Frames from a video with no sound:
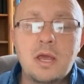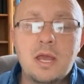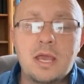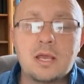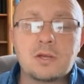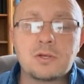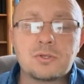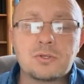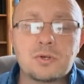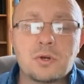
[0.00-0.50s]

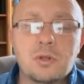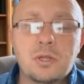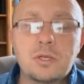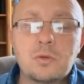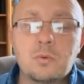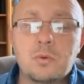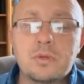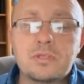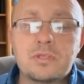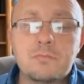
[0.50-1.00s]
and
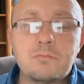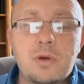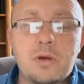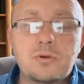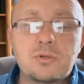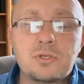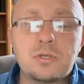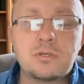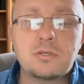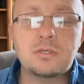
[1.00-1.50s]
controlling one's
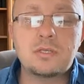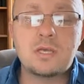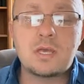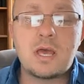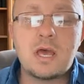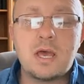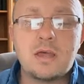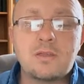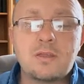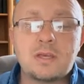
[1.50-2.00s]
emotions
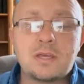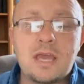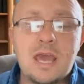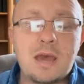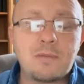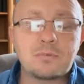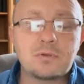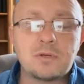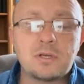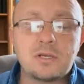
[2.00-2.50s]
than
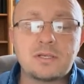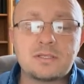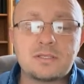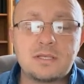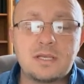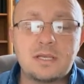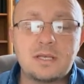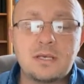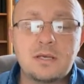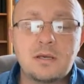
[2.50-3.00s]
capturing a
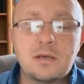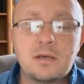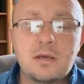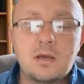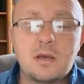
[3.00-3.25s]
city.